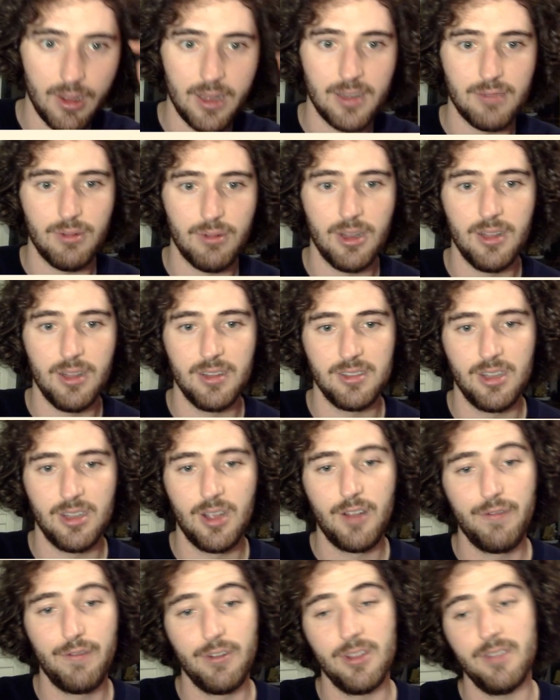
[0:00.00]
as well as
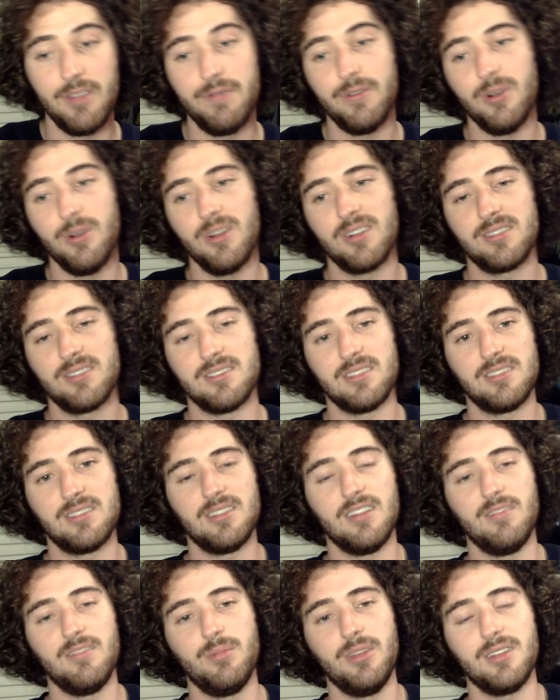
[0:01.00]
look for the forks
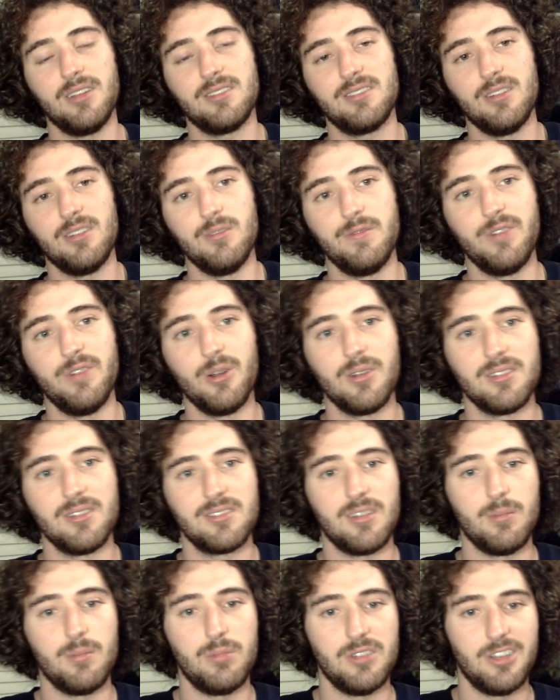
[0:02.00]
instead of being so focused
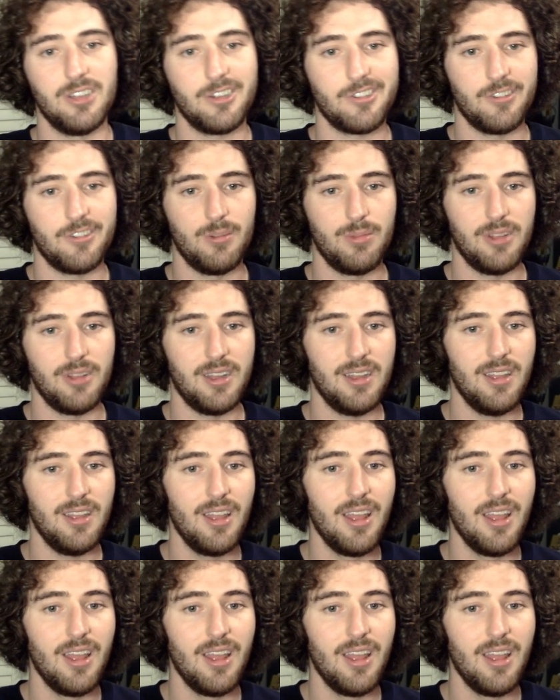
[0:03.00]
on positional play.